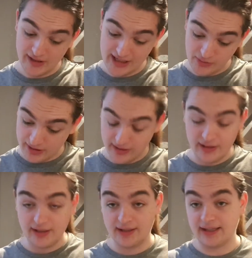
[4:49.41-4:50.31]
Anyway,
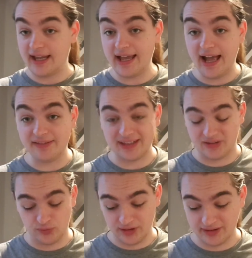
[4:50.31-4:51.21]
I think it's
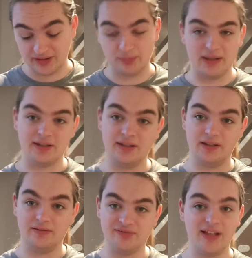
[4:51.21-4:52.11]
a really nice beer.
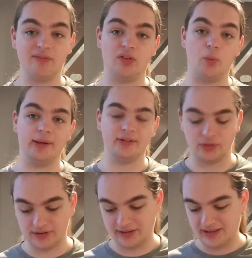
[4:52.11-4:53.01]
Flavours are well
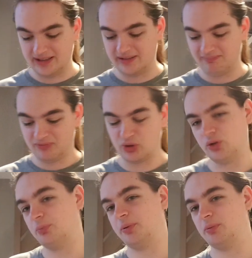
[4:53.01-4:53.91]
done. Could
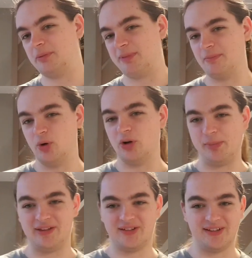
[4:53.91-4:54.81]
do with probably a bit more
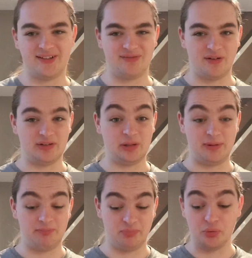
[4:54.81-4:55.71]
hibiscus if I was to
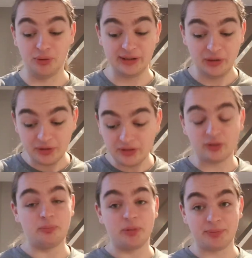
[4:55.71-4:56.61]
be brutally
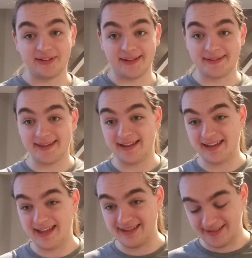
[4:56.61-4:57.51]
honest, but besides
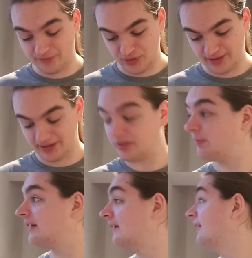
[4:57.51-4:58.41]
that, it's a really nice
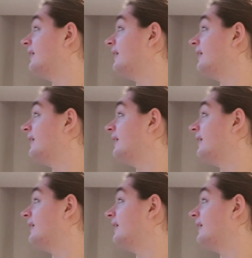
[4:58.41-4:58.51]
beer.